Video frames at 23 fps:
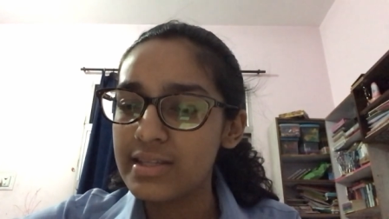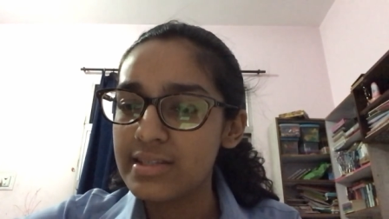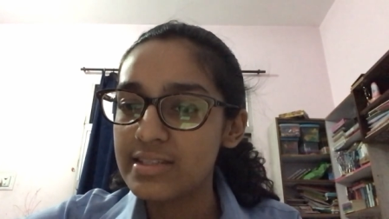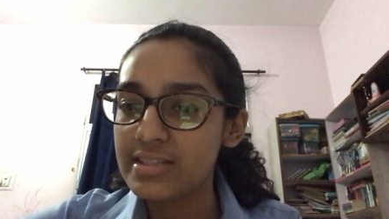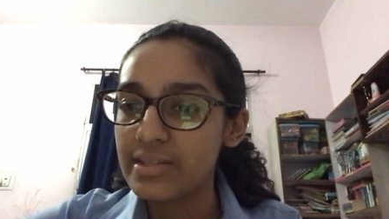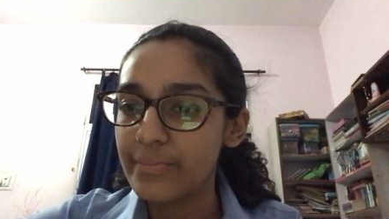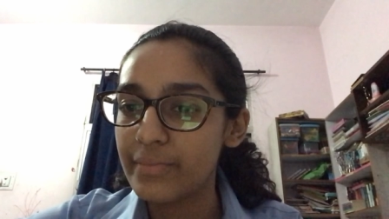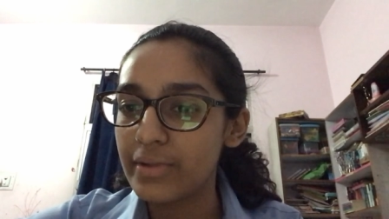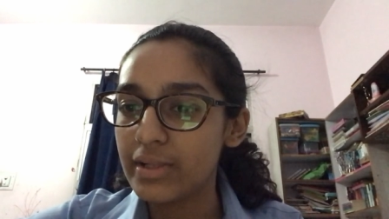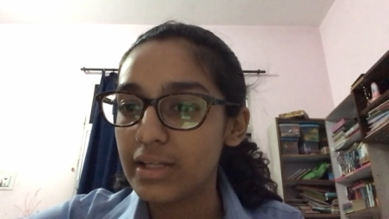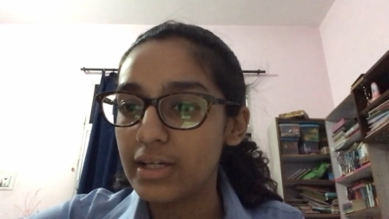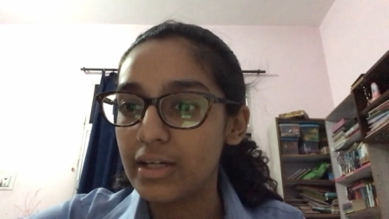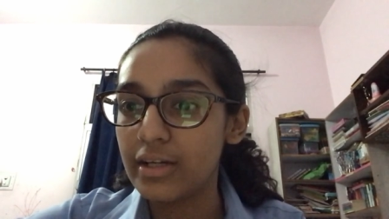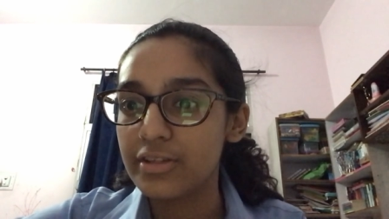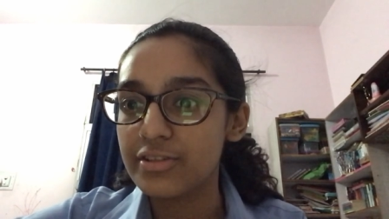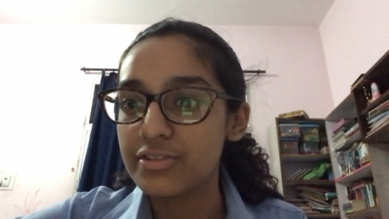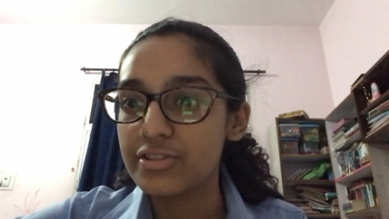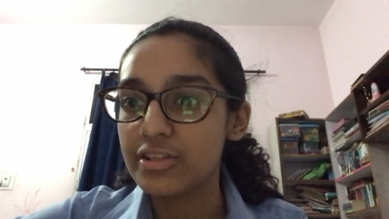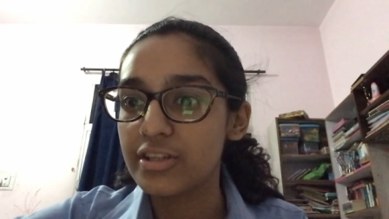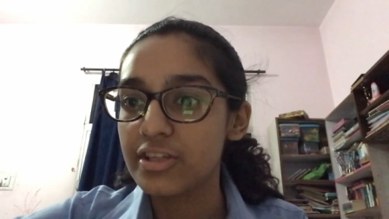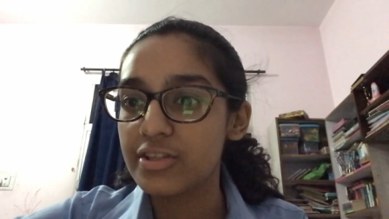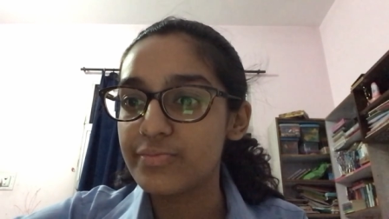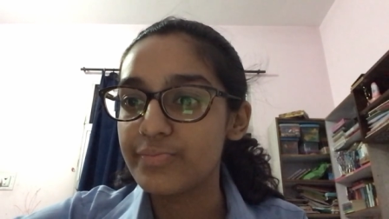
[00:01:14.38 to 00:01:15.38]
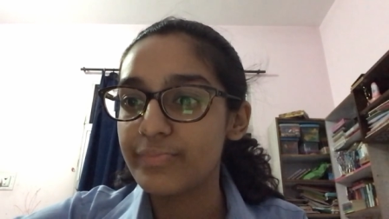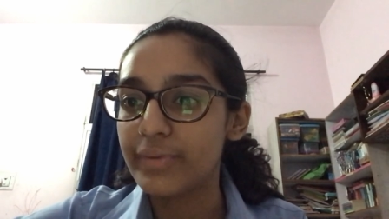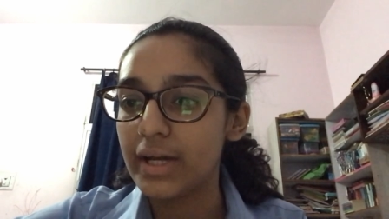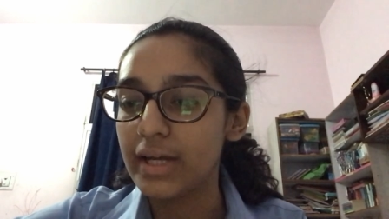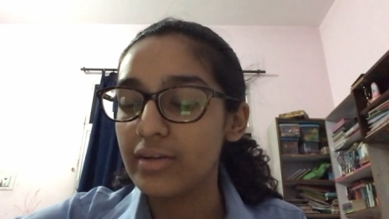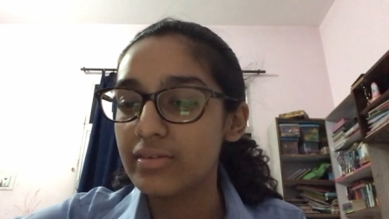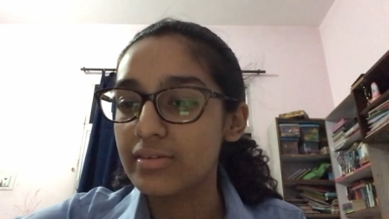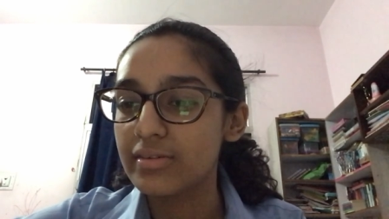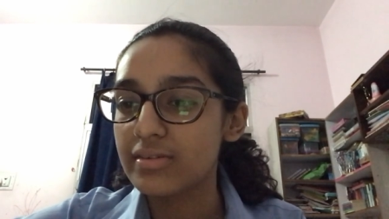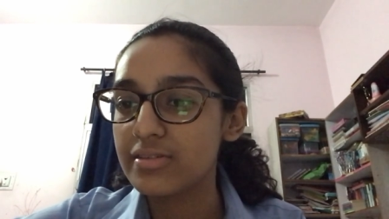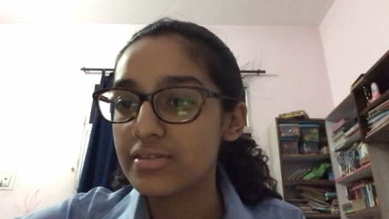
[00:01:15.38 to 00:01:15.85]
similar to the
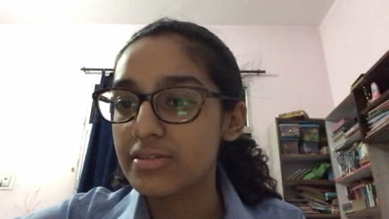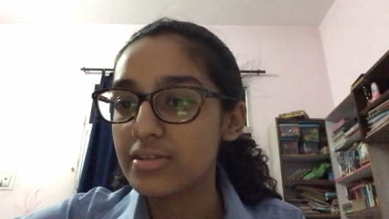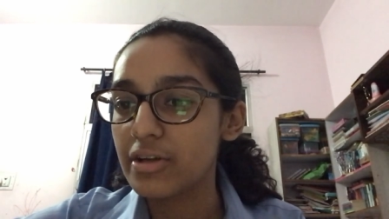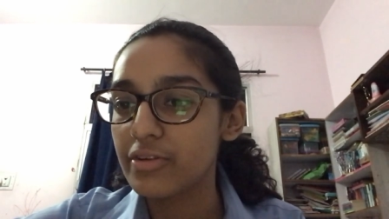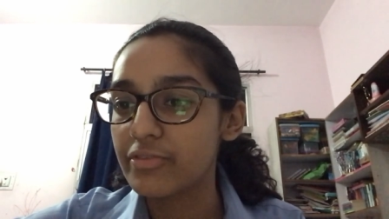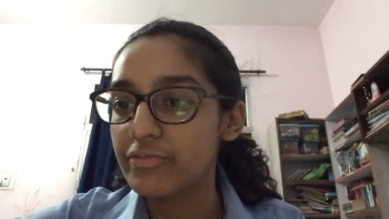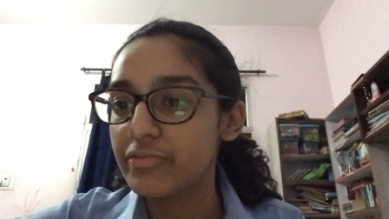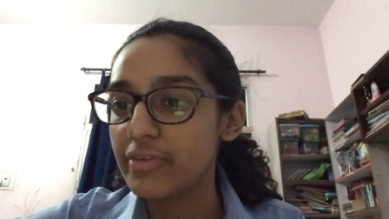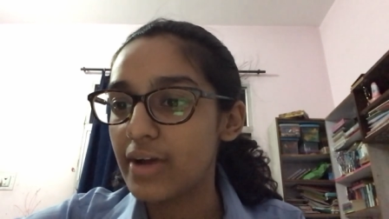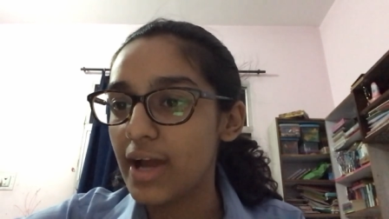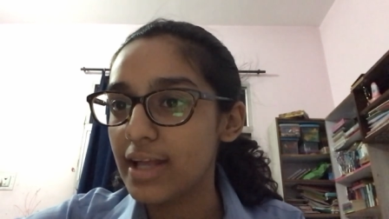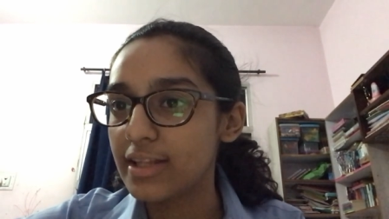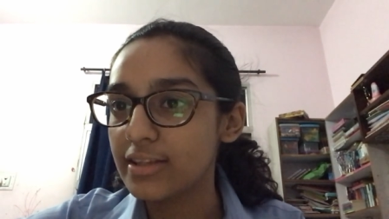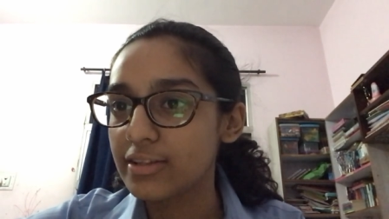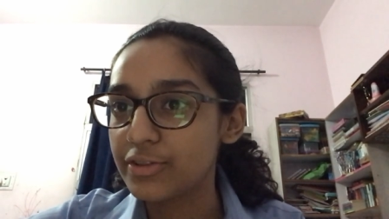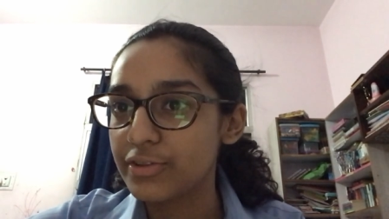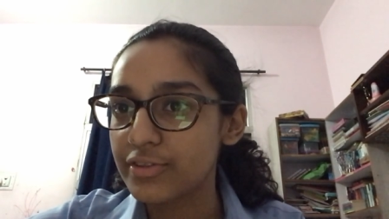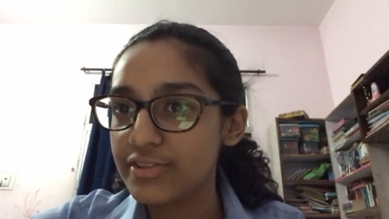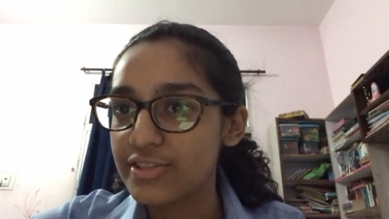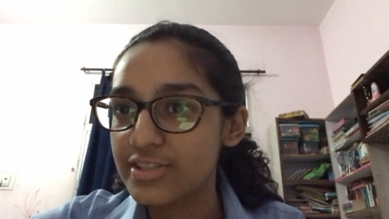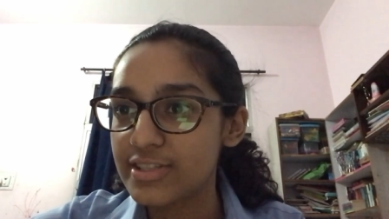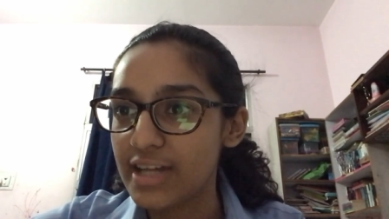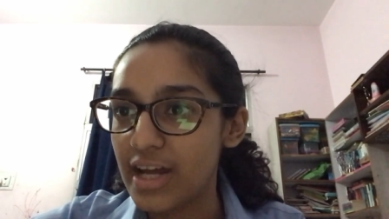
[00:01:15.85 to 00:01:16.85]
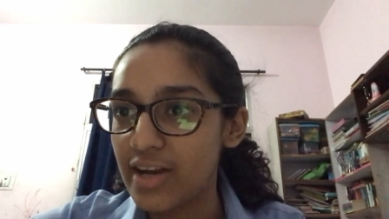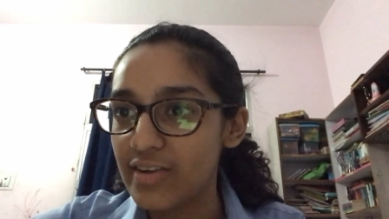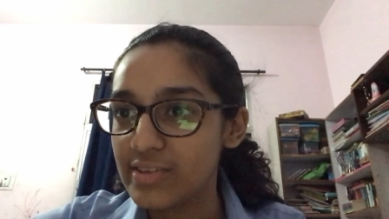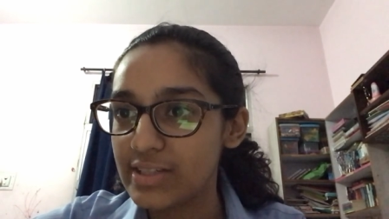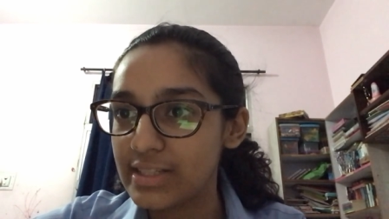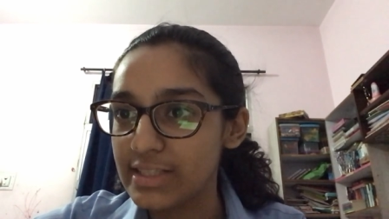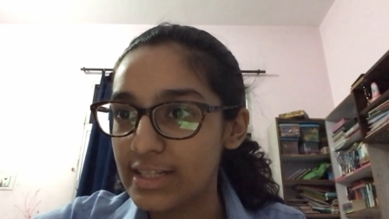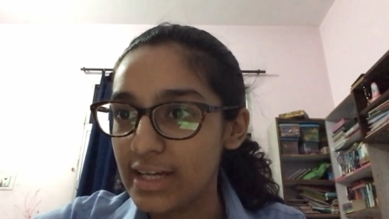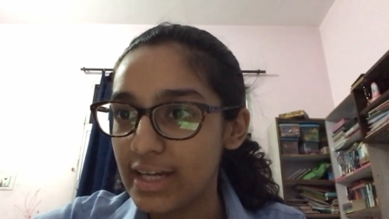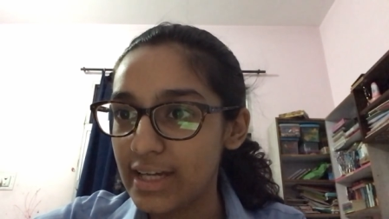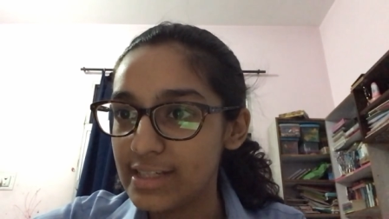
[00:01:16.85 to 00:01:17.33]
spirals of Van Gogh's Starry
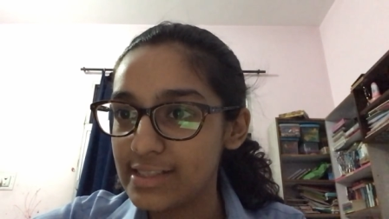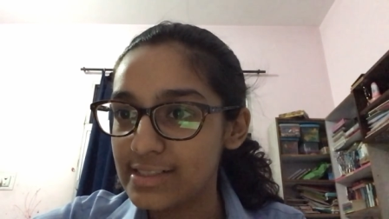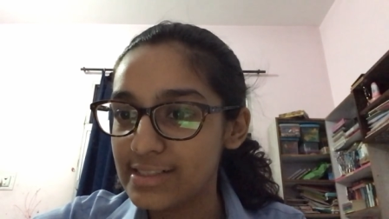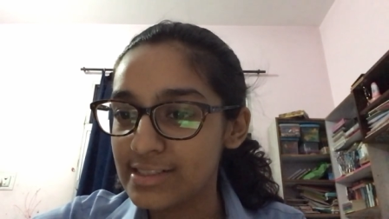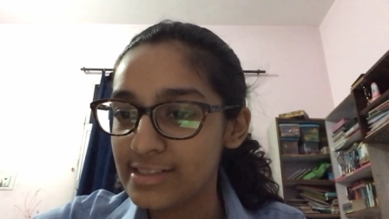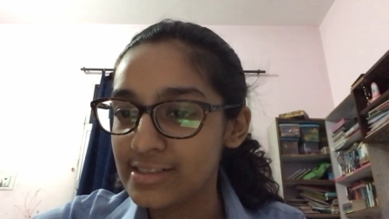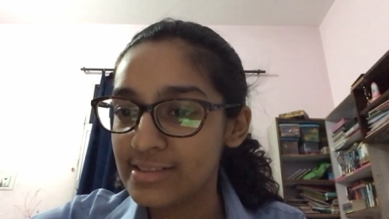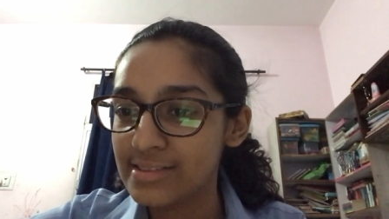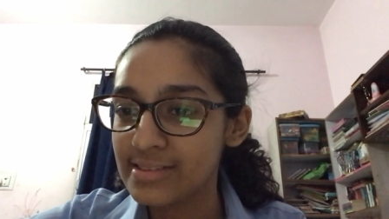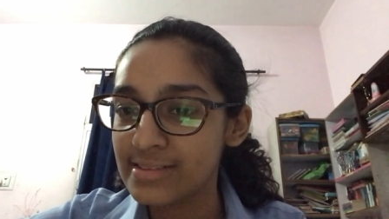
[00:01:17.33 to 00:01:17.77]
Night.